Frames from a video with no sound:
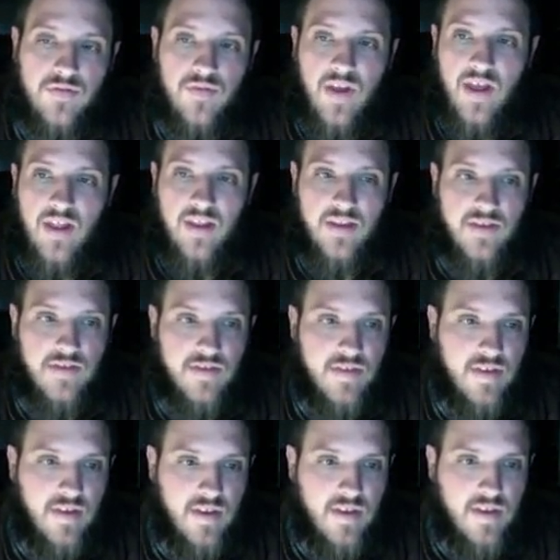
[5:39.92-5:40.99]
valleys,
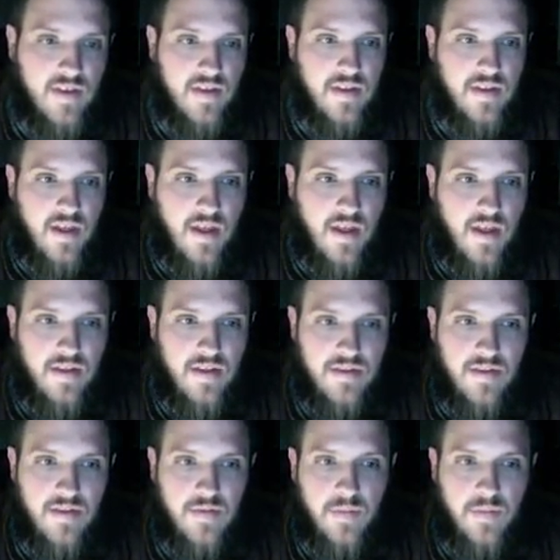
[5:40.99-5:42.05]

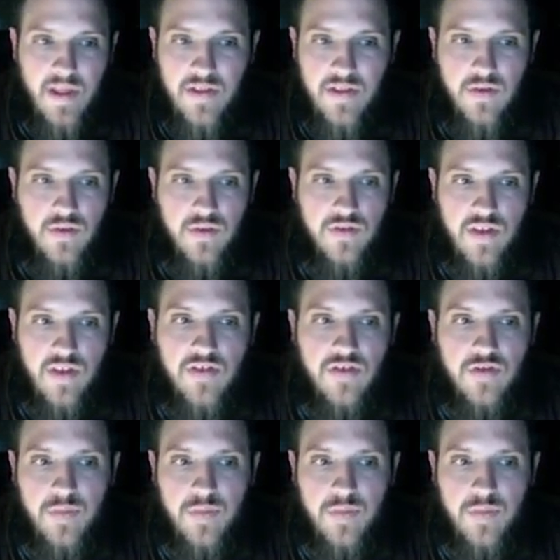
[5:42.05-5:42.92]
different plateaus, deserts,